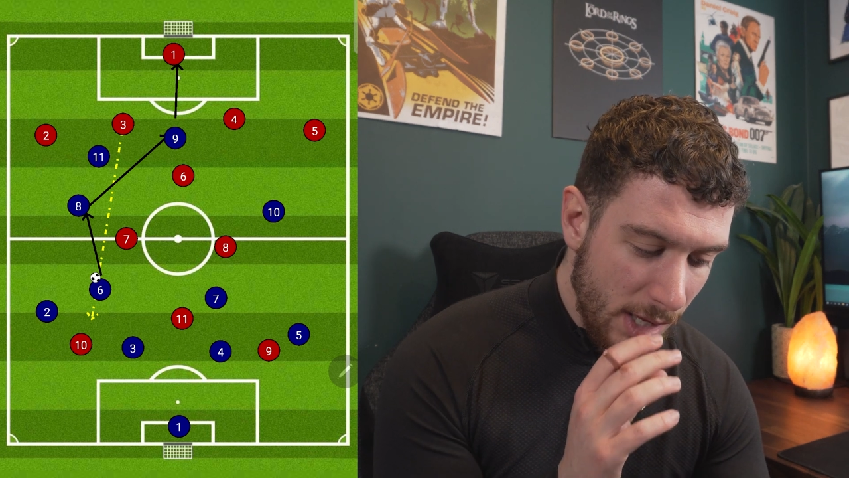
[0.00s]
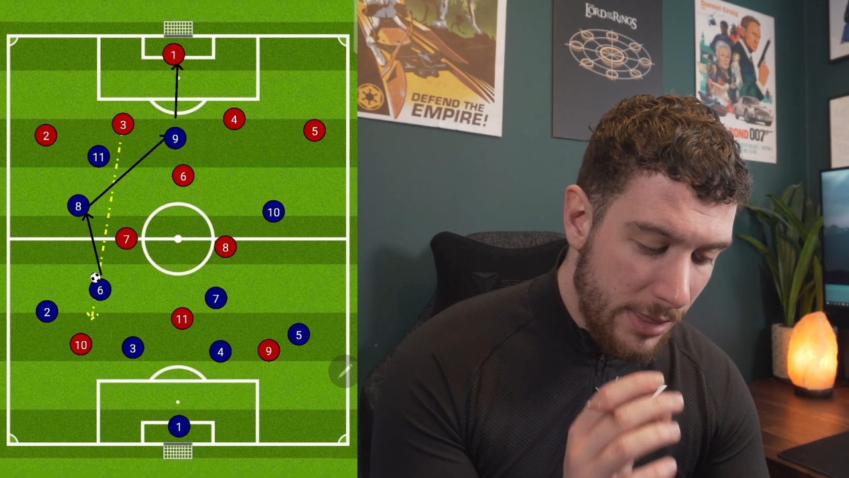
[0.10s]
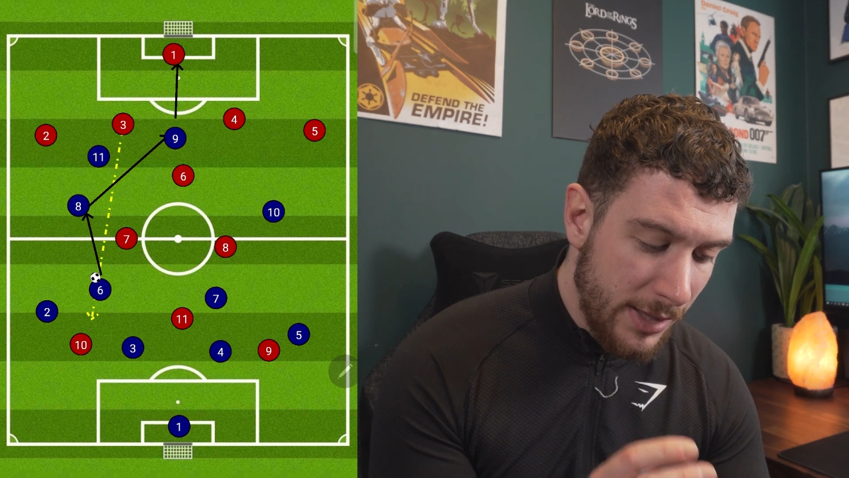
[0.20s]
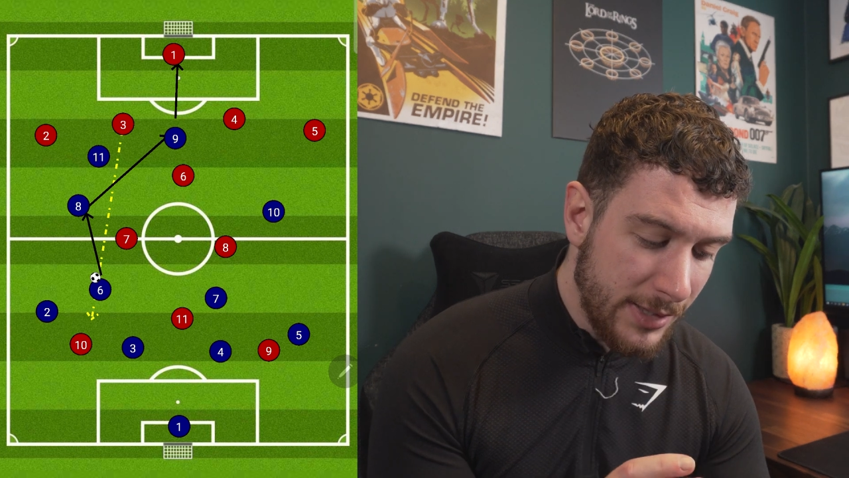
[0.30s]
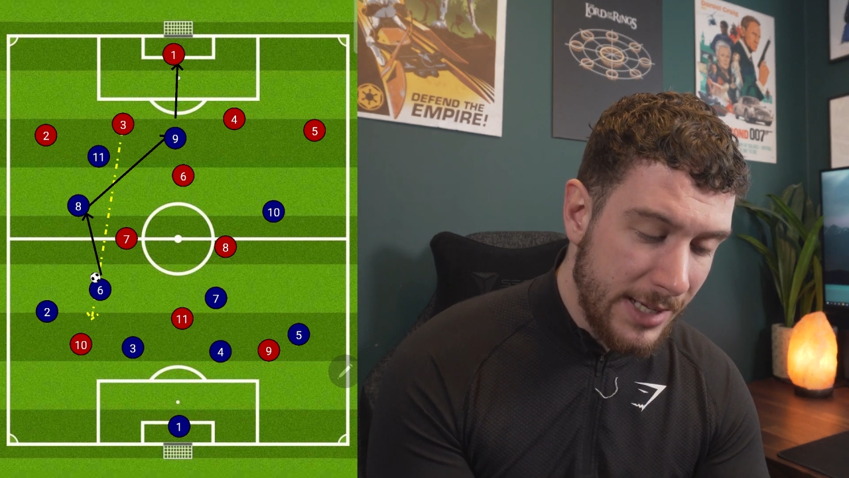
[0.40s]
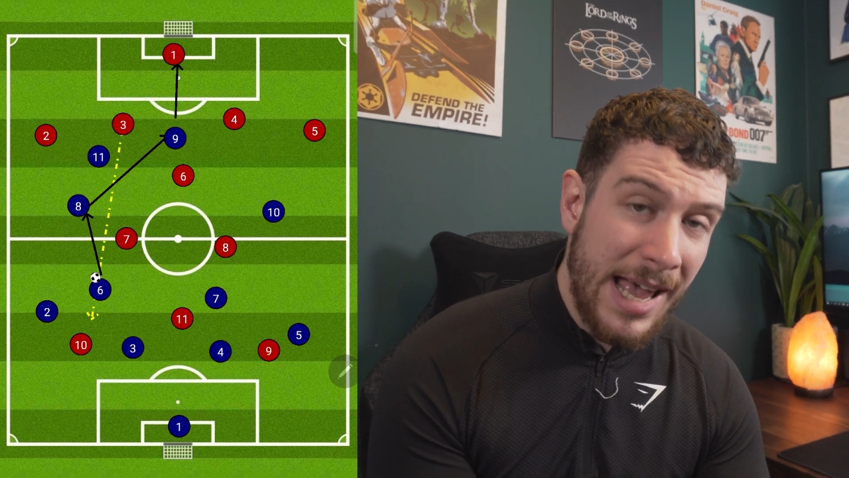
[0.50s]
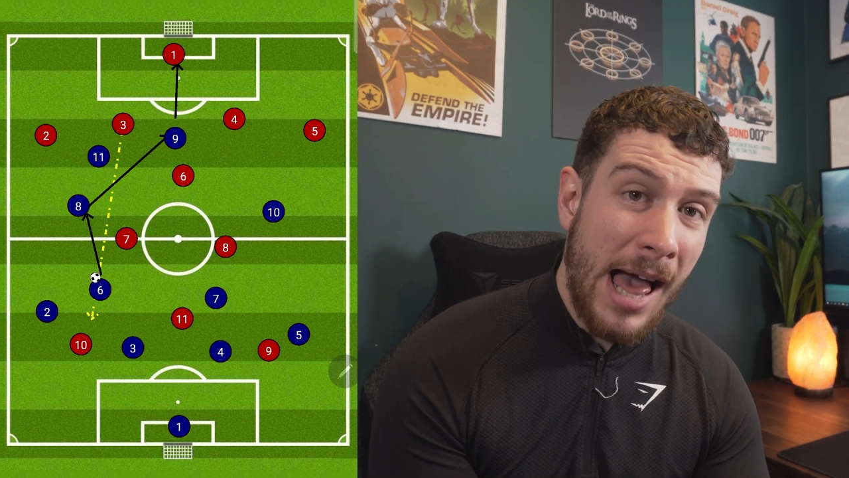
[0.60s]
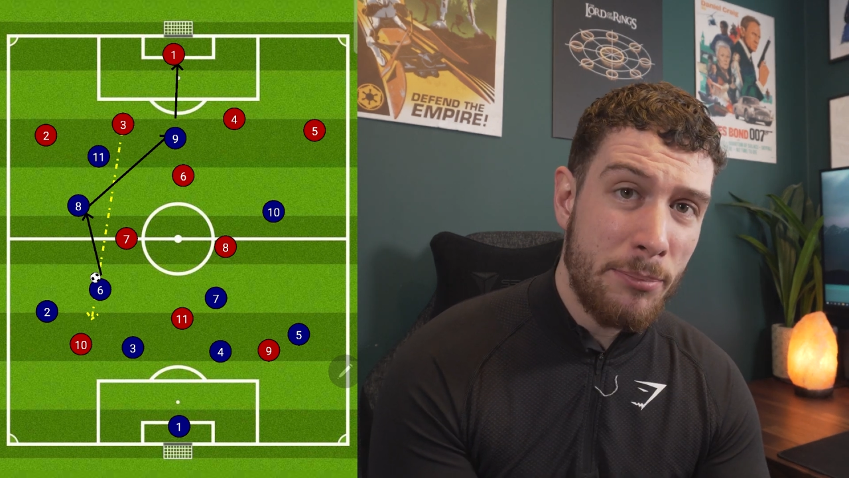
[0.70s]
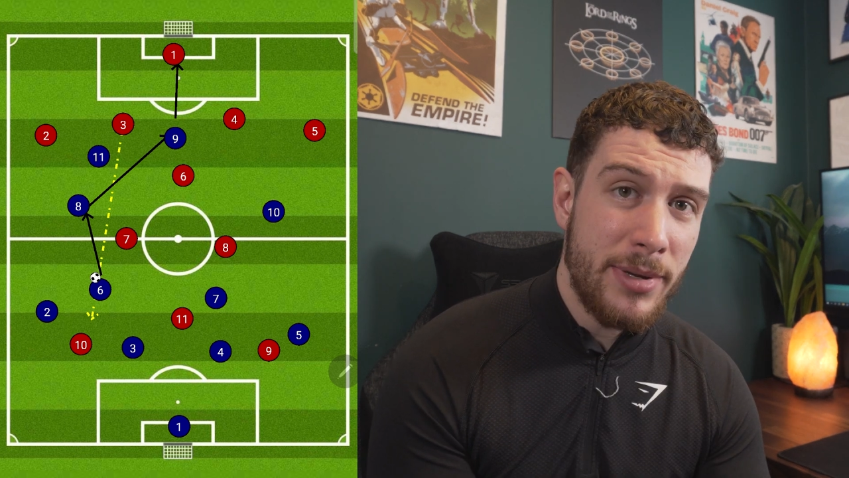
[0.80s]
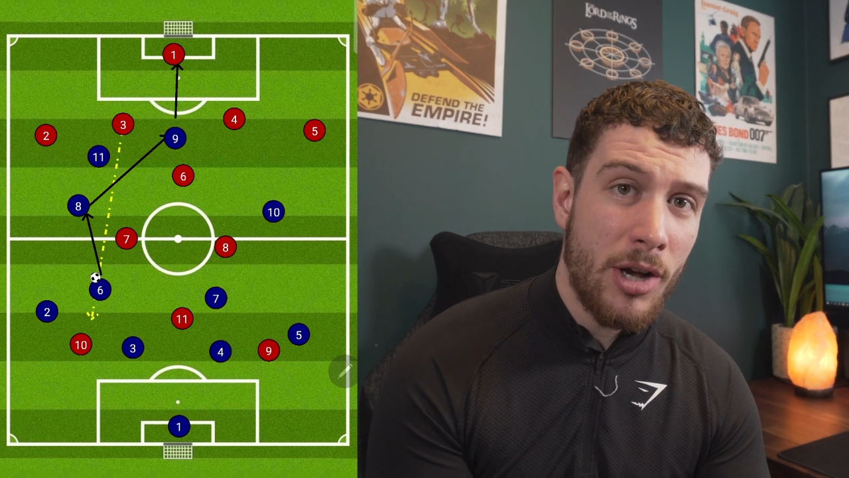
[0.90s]
I think they
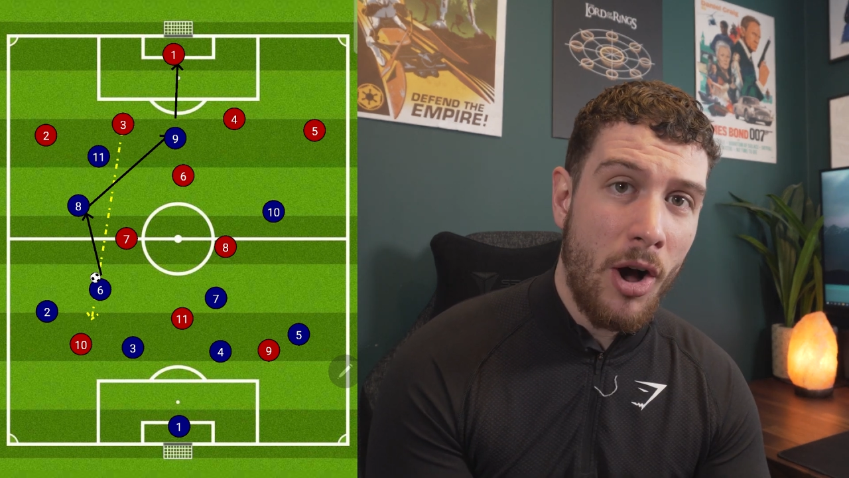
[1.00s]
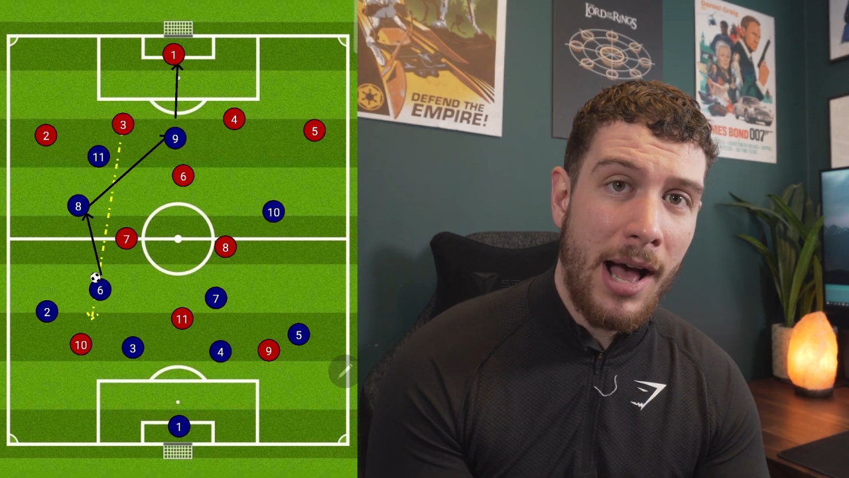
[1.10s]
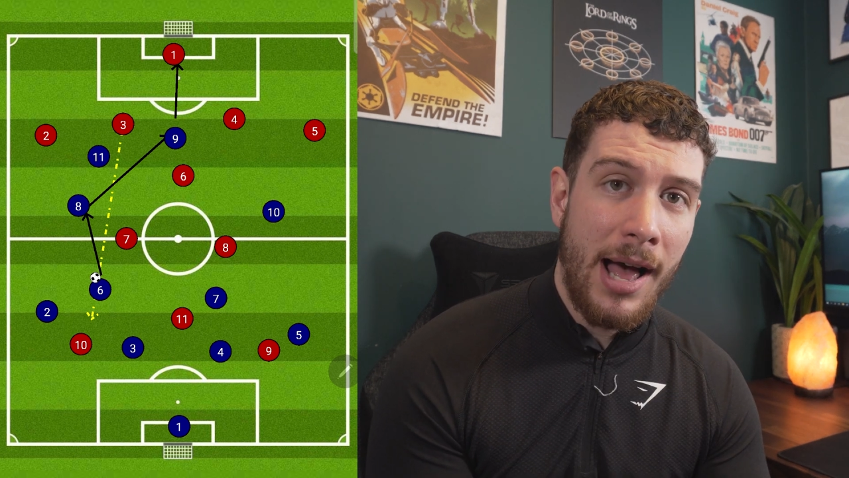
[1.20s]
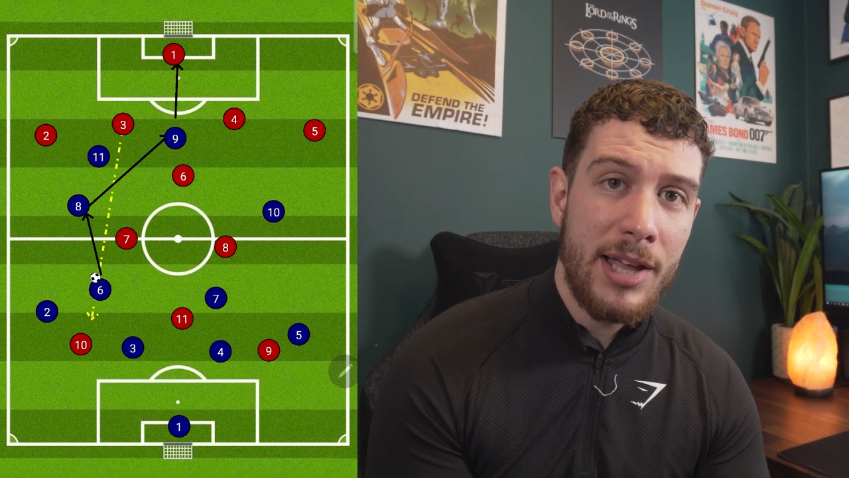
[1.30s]
can be got